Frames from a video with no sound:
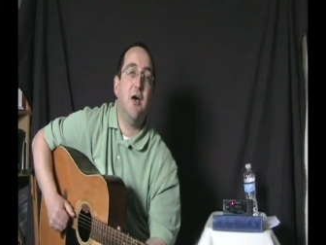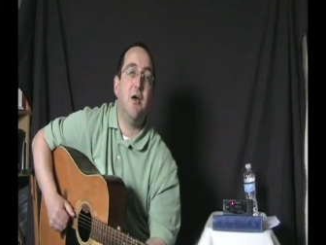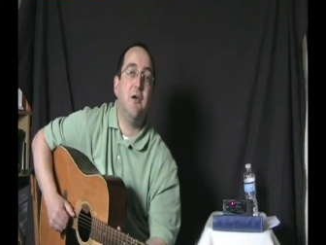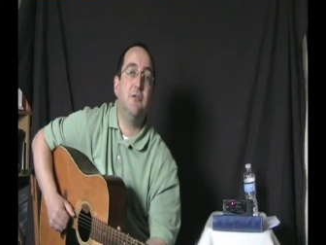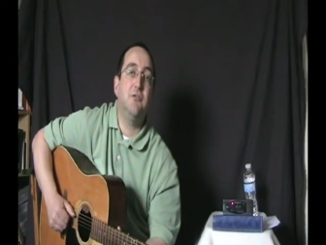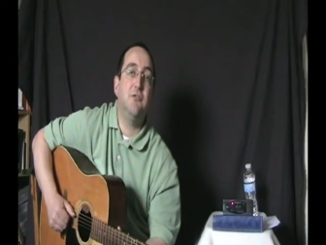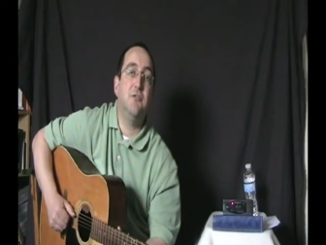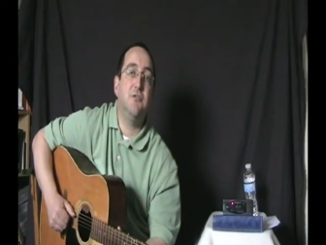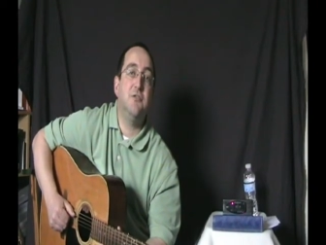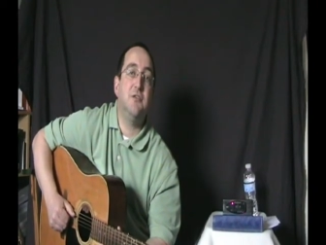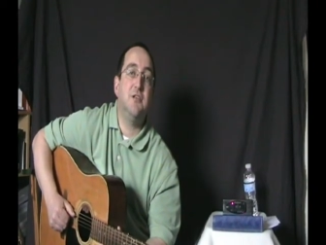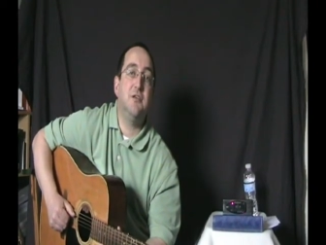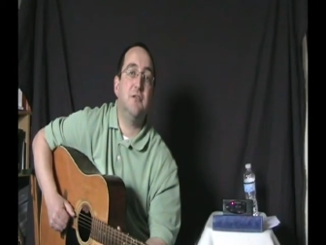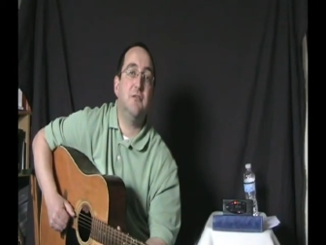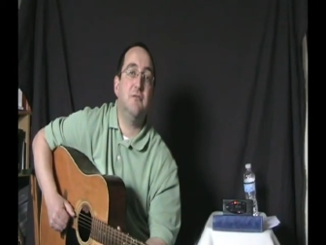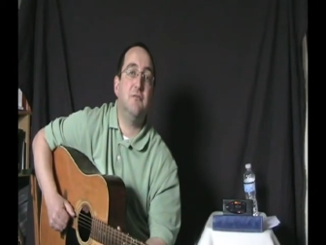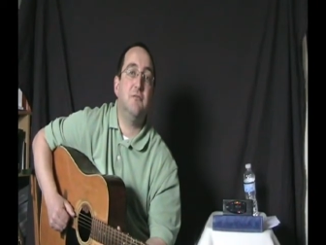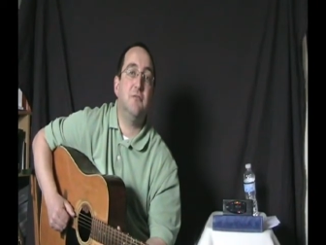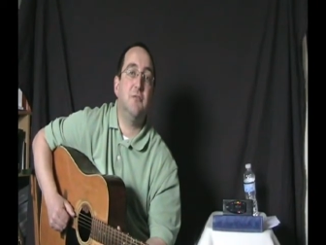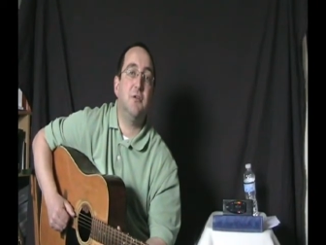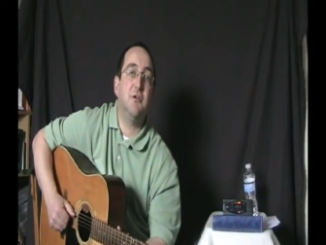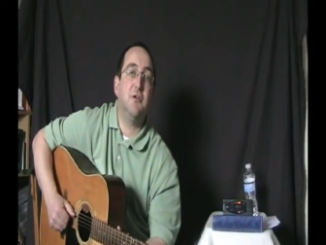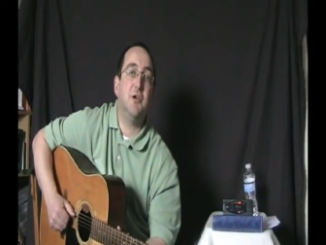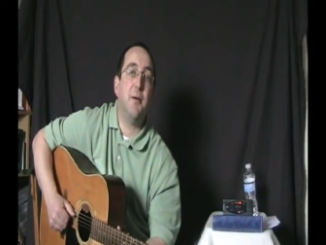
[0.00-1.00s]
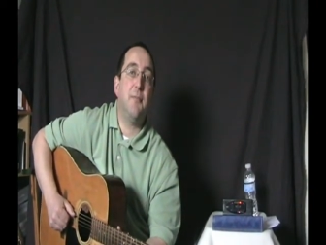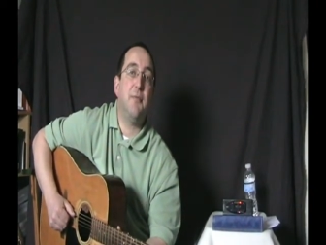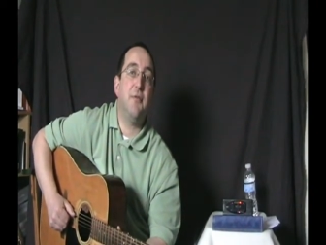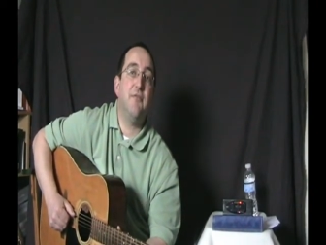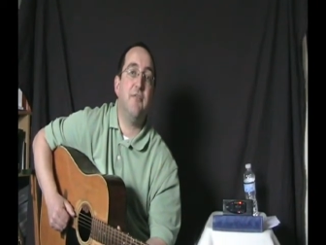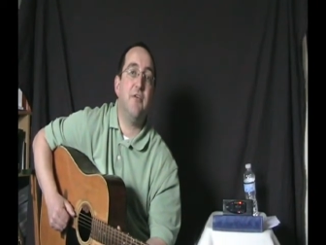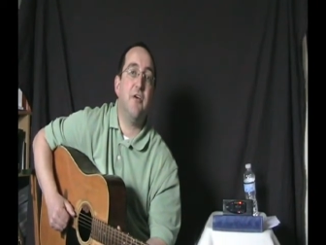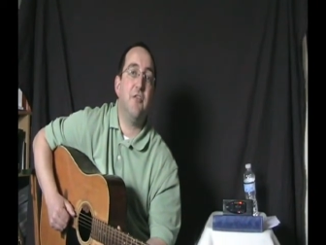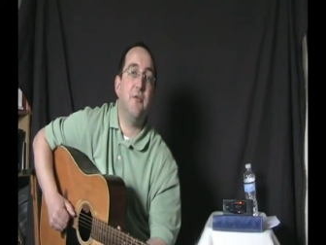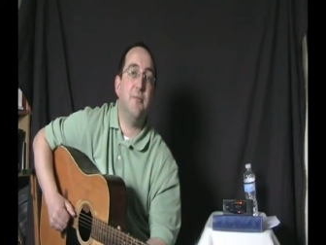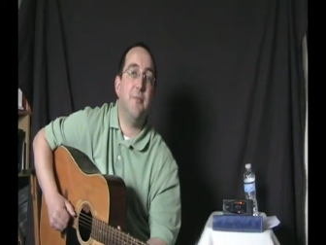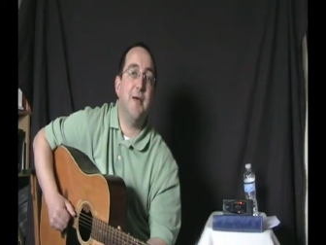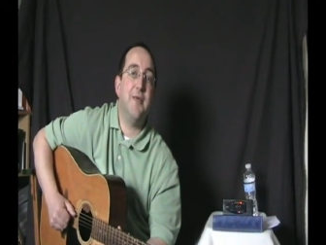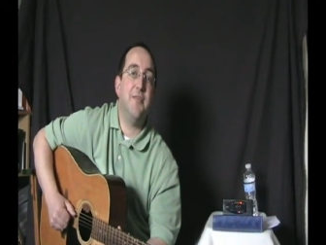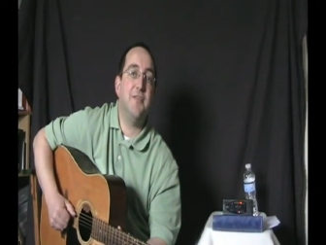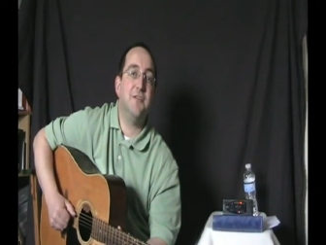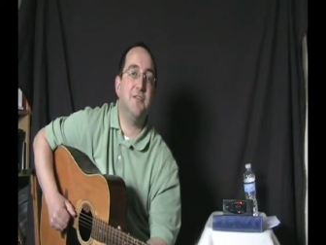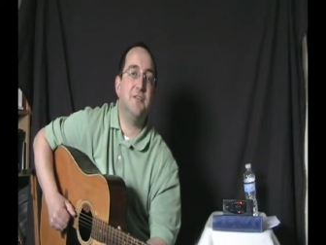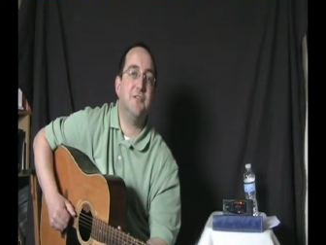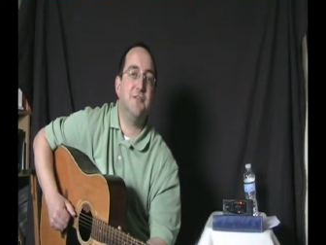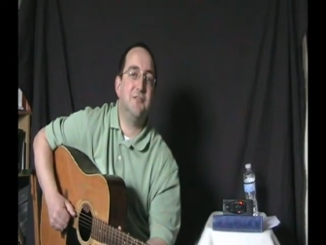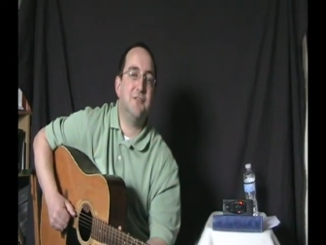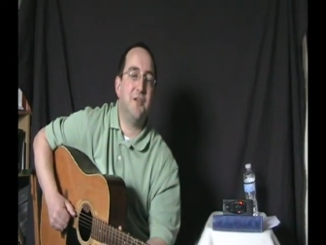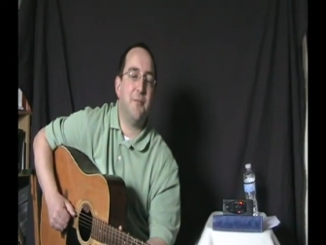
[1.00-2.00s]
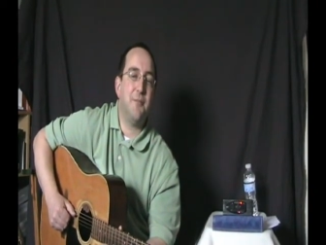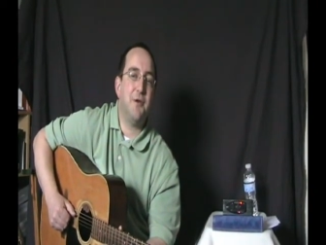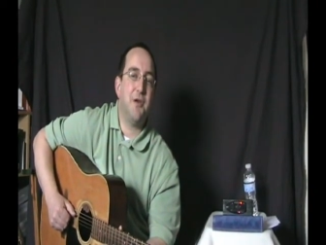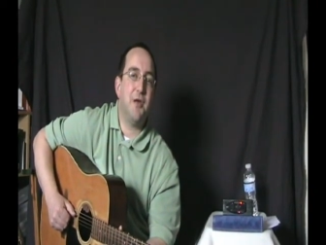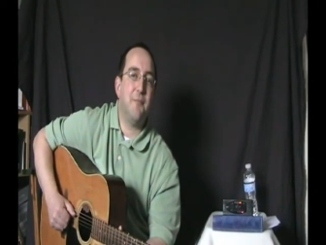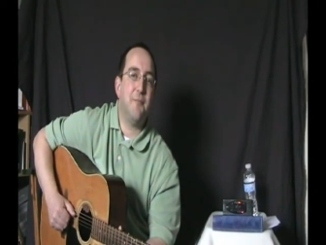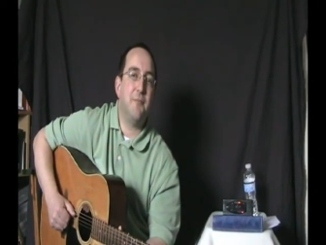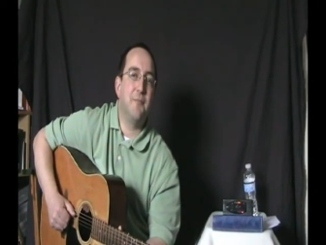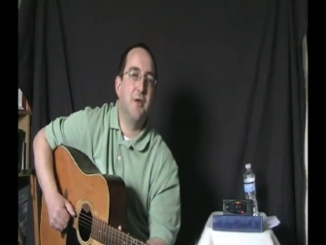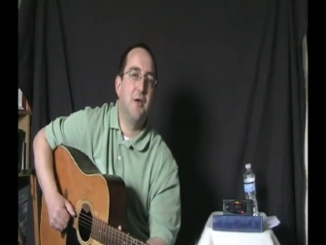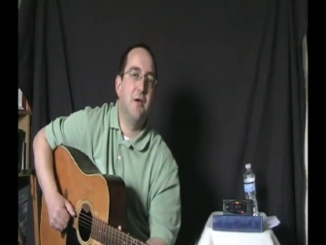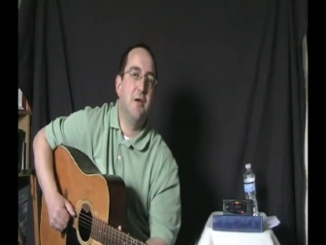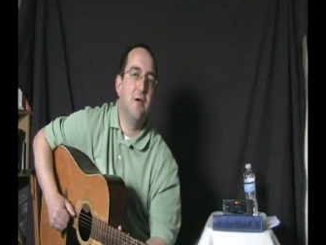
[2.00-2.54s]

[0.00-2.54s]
using a couple of other methods coming up.